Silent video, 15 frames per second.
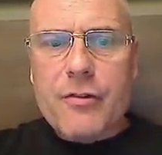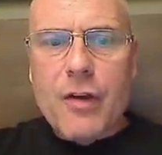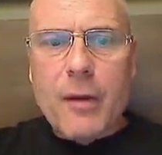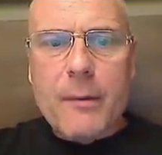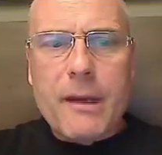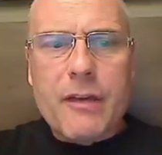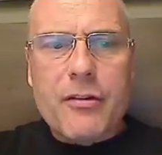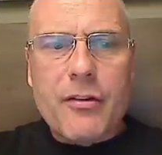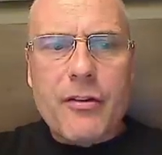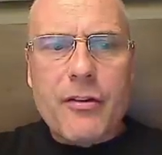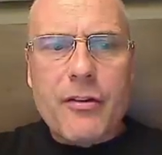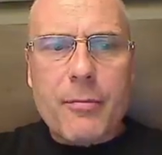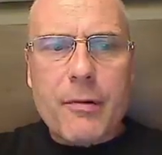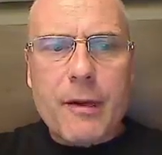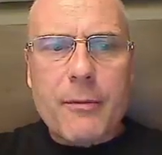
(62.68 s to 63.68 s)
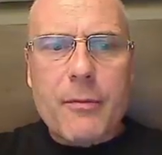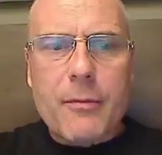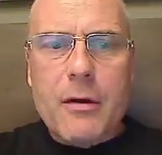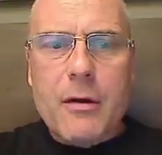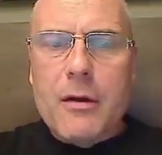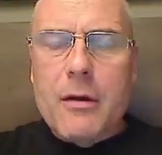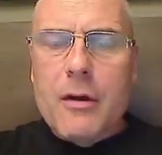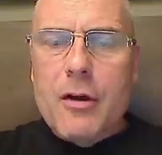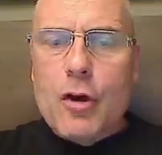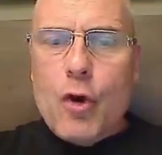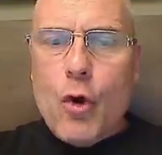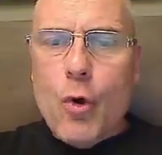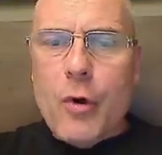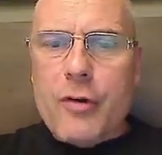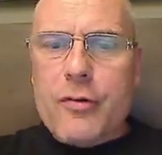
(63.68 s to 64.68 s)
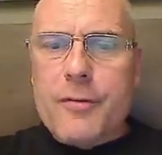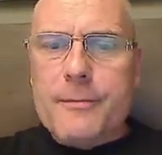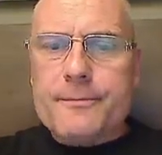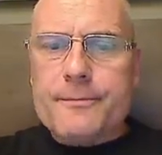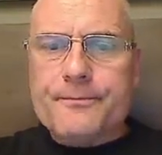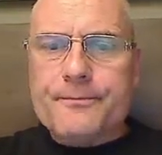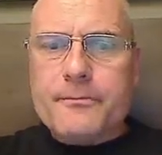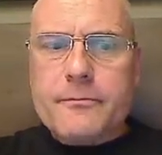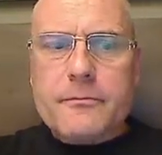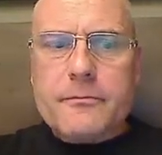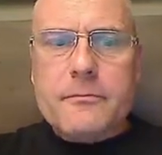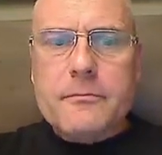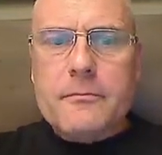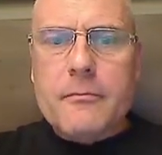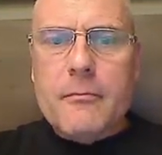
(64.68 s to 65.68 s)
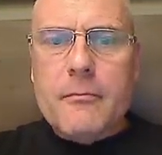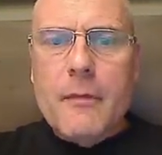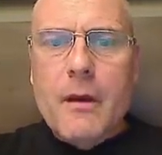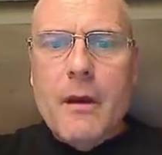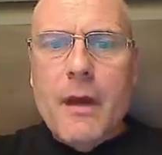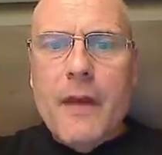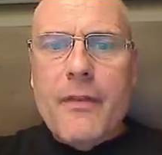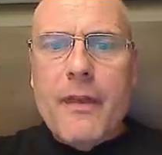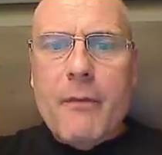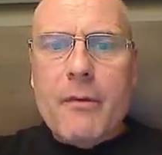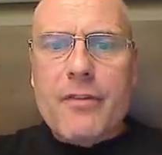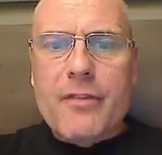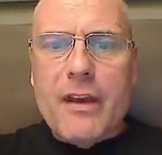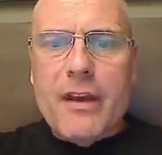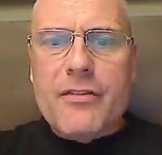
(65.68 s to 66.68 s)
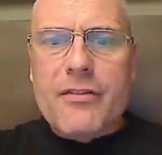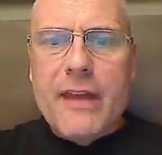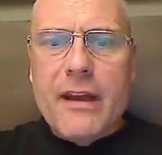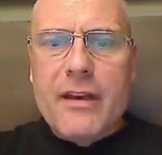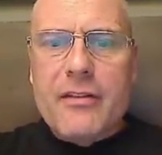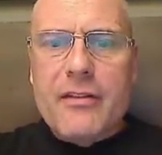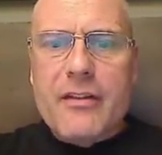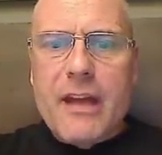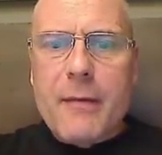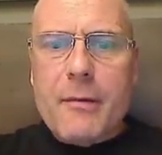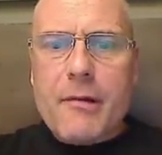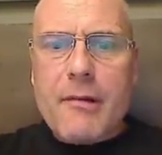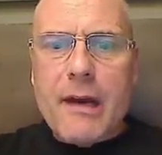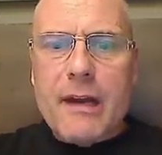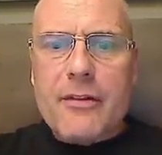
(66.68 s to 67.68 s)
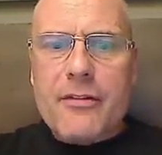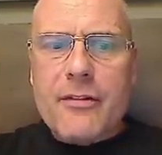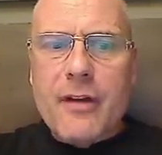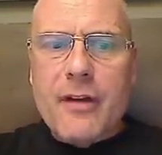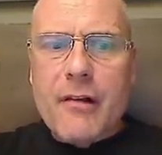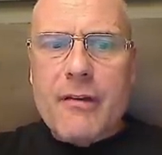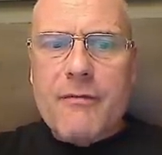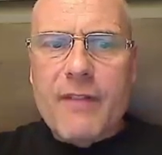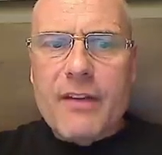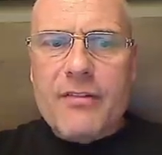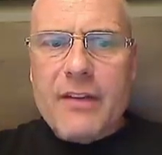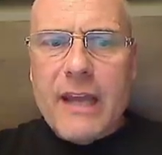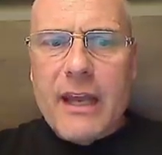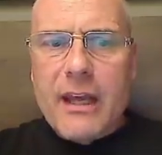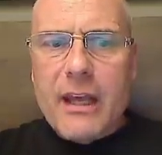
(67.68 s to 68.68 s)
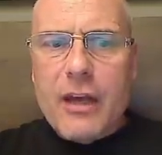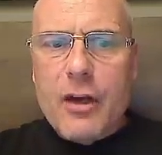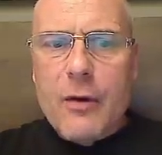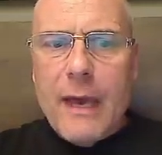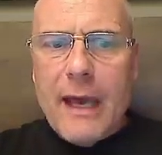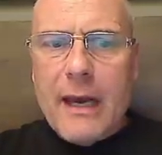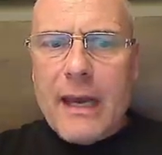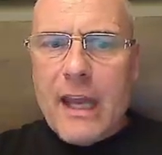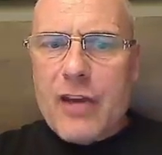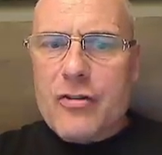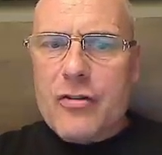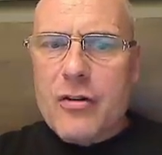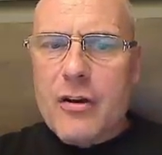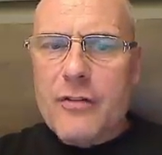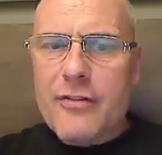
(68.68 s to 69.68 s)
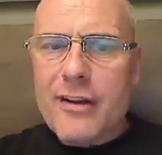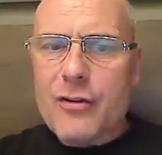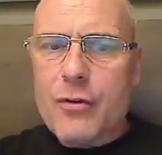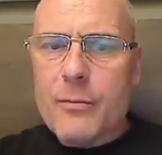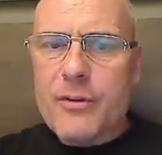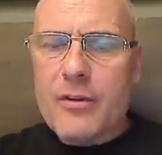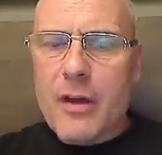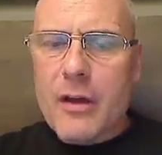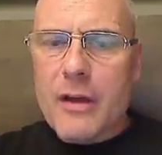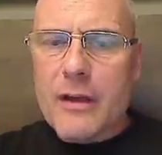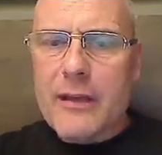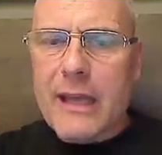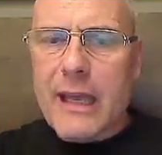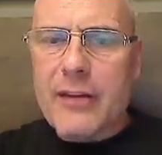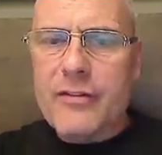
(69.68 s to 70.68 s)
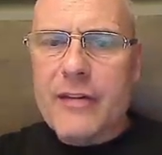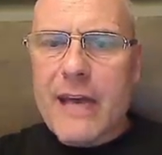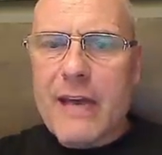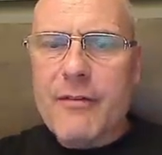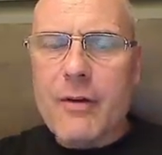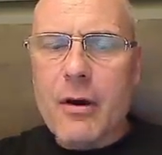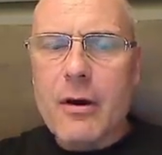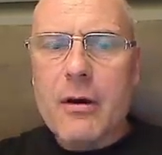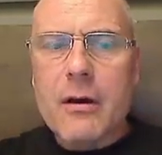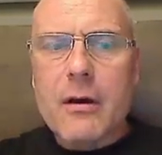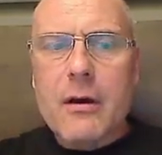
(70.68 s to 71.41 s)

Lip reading: nominee to the Supreme Court. And then we say Senate Democrats are investigating a new allegation of sexual misconduct against Kavanaugh.